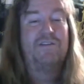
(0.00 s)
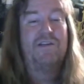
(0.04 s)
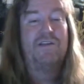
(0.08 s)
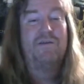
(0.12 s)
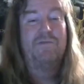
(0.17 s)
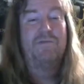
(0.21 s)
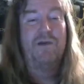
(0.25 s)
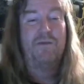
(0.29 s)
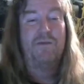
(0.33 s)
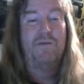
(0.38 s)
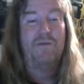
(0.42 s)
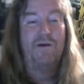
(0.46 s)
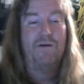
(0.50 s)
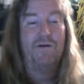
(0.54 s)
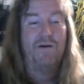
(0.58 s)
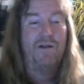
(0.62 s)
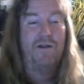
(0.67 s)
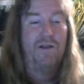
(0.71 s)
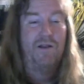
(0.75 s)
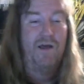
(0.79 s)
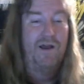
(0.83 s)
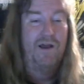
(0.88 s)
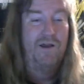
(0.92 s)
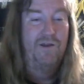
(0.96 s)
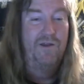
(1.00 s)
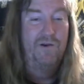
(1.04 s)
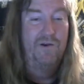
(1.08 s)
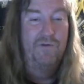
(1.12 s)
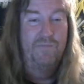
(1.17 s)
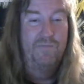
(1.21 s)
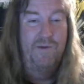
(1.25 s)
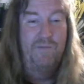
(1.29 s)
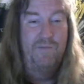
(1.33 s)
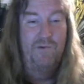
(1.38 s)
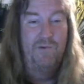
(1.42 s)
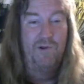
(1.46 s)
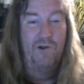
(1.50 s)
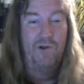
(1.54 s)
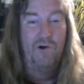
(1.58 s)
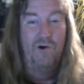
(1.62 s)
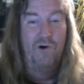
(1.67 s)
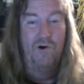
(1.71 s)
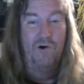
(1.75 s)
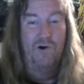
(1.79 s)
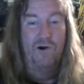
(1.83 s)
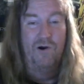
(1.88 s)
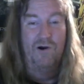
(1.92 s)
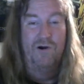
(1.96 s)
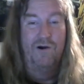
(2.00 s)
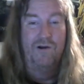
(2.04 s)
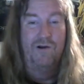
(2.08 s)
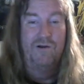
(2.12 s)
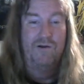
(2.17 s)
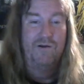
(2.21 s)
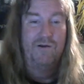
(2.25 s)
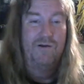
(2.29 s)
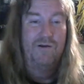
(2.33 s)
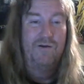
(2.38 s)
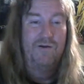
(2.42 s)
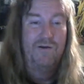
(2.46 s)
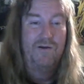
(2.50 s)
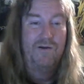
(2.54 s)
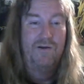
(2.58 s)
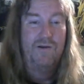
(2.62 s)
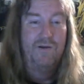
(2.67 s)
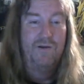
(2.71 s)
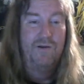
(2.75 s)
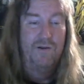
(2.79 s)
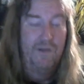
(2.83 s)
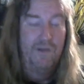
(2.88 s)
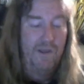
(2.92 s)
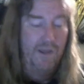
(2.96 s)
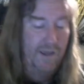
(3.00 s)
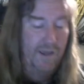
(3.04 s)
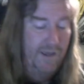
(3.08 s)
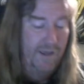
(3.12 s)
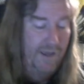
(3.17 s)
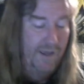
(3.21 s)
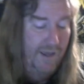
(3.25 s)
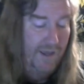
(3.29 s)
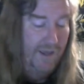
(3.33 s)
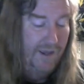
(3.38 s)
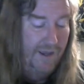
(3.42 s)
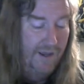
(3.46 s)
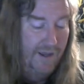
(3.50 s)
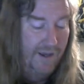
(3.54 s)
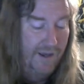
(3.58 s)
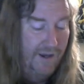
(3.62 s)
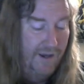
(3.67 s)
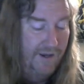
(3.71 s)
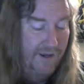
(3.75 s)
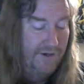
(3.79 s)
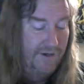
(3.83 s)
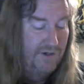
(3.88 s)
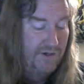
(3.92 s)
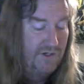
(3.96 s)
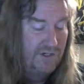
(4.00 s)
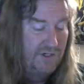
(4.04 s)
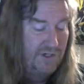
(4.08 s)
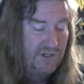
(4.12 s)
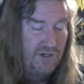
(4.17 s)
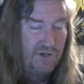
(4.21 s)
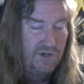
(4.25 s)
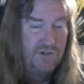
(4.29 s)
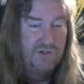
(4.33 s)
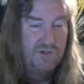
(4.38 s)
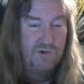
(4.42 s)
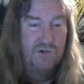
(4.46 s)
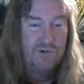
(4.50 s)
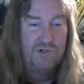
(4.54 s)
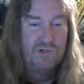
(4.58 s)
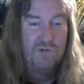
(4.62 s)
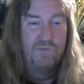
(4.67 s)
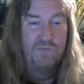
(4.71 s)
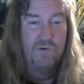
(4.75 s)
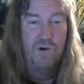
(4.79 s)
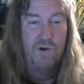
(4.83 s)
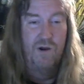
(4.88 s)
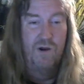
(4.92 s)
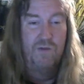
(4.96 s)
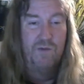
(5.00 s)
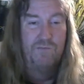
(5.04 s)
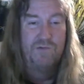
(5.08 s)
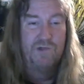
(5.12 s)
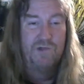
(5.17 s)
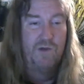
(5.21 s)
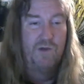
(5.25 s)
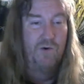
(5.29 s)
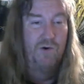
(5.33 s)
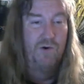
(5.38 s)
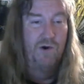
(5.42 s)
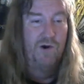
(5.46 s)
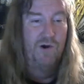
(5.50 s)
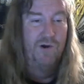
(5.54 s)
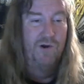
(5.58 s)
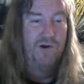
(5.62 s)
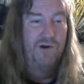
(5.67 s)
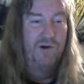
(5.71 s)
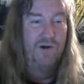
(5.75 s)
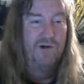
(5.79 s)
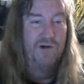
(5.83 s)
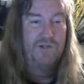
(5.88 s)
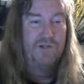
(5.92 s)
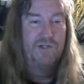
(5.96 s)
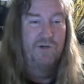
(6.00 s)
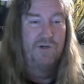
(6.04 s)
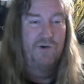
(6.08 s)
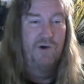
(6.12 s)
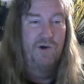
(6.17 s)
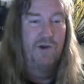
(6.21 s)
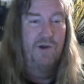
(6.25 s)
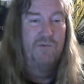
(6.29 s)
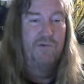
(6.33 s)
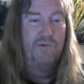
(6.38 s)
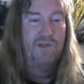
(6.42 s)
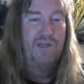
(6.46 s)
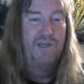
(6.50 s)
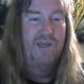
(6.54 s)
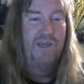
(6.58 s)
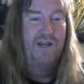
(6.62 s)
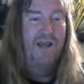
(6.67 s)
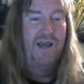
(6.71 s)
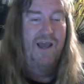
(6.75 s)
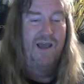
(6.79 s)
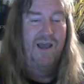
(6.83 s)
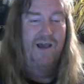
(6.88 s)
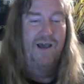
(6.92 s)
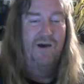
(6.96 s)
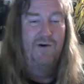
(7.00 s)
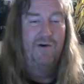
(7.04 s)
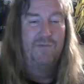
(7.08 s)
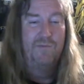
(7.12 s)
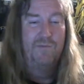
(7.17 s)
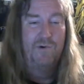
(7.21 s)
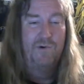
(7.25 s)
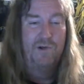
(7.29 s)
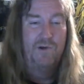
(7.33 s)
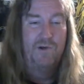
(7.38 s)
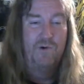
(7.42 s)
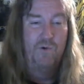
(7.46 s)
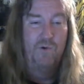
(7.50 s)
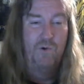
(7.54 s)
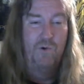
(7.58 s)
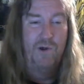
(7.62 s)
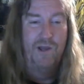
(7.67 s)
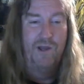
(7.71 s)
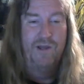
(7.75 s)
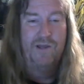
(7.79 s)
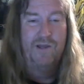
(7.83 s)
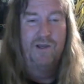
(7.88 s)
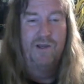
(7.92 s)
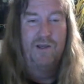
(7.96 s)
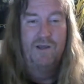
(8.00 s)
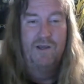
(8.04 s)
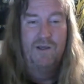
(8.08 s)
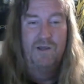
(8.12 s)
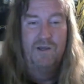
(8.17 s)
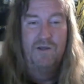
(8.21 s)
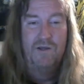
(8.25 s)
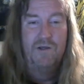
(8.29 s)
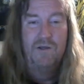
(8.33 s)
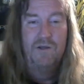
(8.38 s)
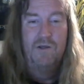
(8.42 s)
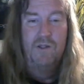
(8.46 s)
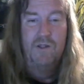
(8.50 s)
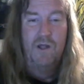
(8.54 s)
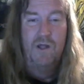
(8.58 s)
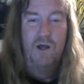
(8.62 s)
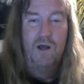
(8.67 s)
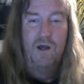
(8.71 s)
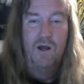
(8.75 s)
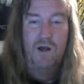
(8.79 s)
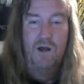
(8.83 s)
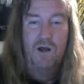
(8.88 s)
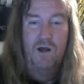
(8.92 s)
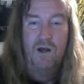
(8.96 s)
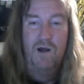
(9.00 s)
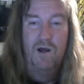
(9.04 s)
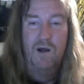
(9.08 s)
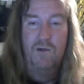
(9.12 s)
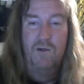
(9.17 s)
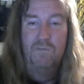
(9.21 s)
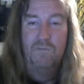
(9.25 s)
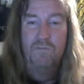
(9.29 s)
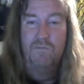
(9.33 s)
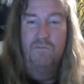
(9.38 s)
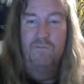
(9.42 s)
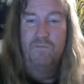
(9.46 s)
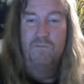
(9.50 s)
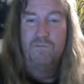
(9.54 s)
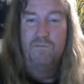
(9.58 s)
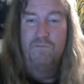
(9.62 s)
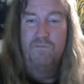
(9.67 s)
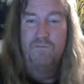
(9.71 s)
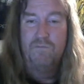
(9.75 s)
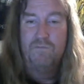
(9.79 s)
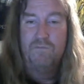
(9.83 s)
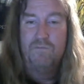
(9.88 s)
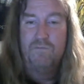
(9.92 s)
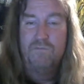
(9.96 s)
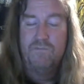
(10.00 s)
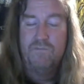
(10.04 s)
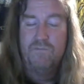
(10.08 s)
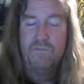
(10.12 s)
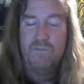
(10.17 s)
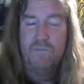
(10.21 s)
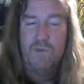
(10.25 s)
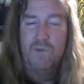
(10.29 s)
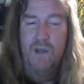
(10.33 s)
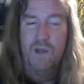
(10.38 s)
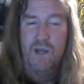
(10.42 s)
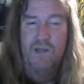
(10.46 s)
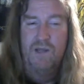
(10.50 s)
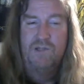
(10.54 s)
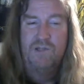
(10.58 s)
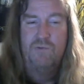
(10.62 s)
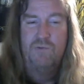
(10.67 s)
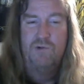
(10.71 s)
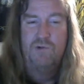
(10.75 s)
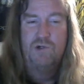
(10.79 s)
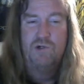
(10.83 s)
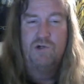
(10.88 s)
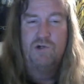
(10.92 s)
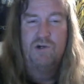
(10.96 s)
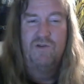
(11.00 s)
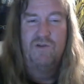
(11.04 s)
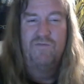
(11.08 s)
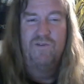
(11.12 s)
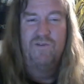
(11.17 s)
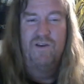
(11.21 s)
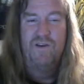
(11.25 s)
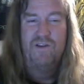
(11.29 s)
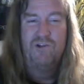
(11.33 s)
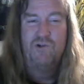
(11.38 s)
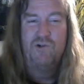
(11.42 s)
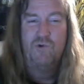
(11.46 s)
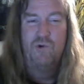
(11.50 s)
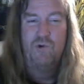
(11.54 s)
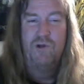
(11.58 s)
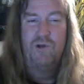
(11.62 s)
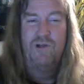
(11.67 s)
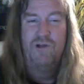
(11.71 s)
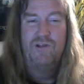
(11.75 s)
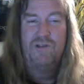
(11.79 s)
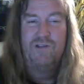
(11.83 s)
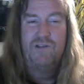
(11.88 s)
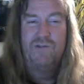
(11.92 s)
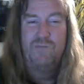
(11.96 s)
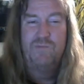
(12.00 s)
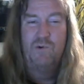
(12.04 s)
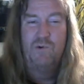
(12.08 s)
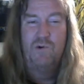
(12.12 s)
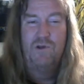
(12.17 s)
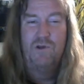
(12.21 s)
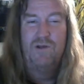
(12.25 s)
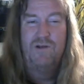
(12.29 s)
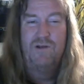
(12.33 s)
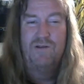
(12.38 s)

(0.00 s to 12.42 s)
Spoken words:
time a lot of other people are. And there's just all sorts of problems going on here. So you're able to get out pretty quick. I assume you're trying to find the droid at this point?